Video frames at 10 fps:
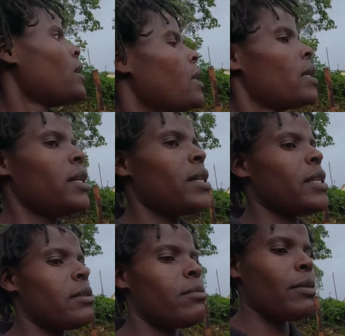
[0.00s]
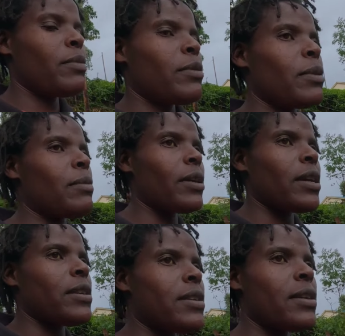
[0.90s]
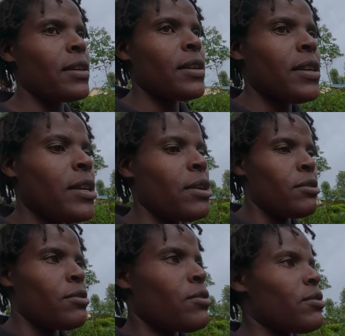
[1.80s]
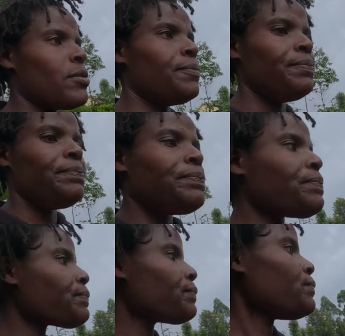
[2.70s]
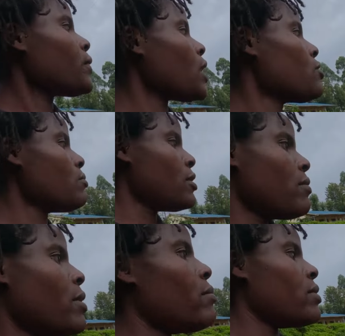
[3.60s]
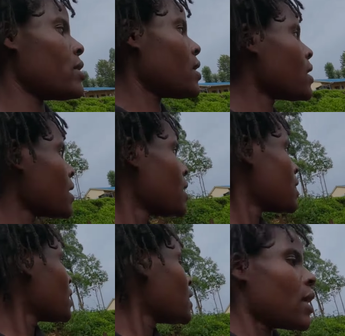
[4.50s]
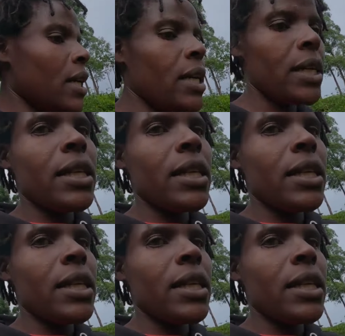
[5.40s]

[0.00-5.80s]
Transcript: Yeah, it will be a problem, guys. So tomorrow maybe. Yeah,